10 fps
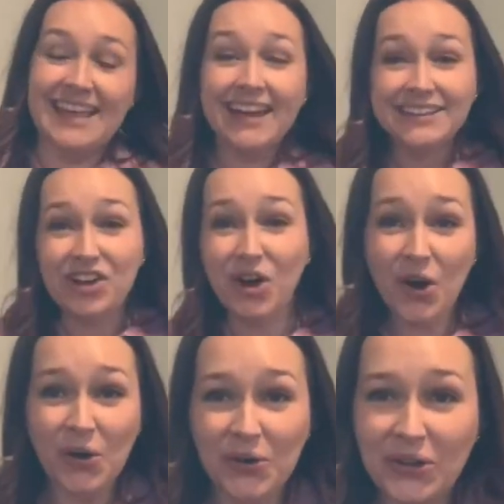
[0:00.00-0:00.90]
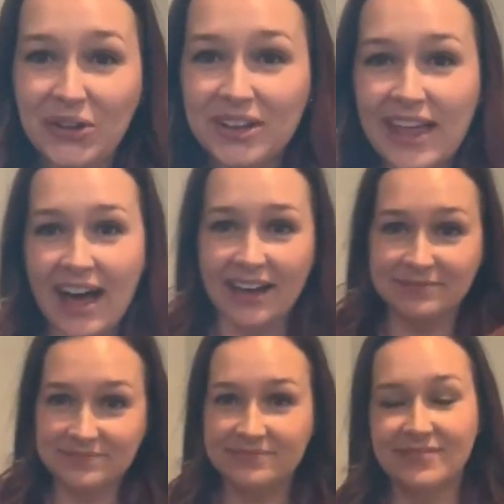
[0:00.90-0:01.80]
that is a whole lot
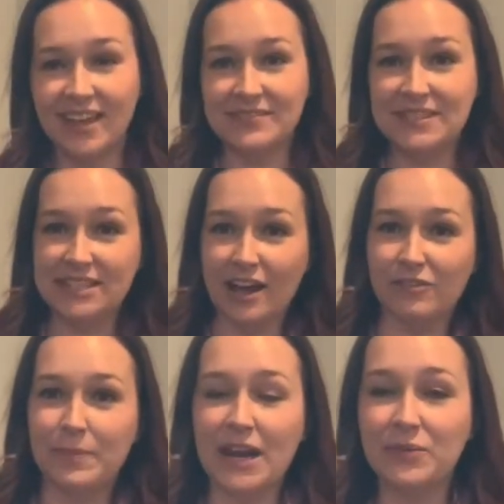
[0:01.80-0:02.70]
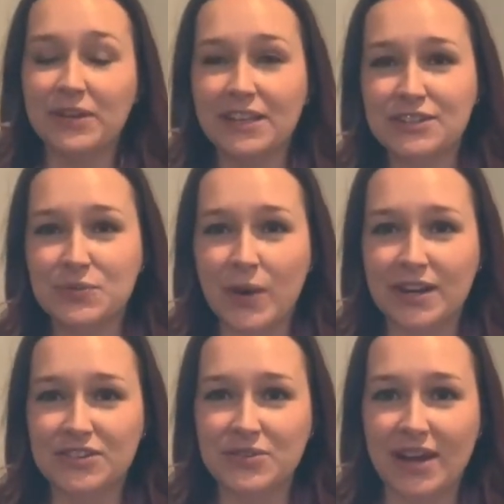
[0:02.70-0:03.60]
of stuff, but I really just
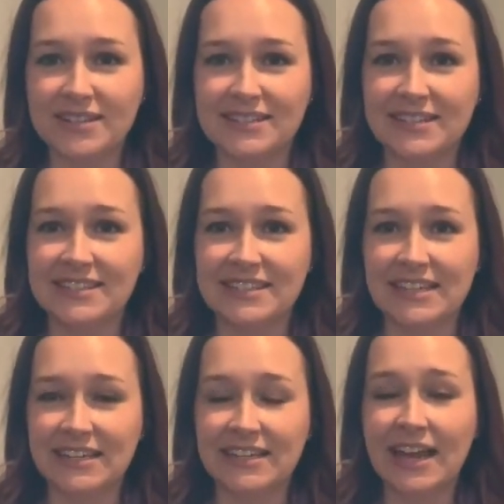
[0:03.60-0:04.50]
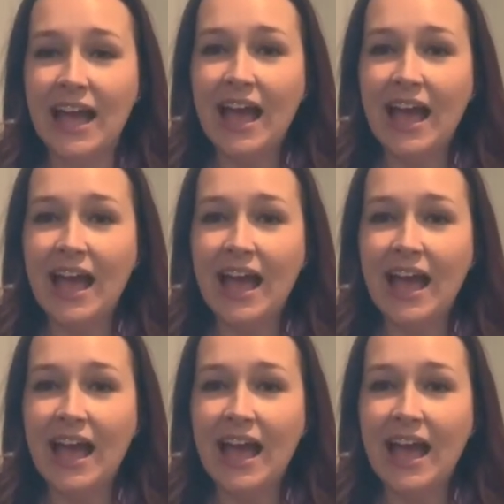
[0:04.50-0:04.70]
wanted you guys to see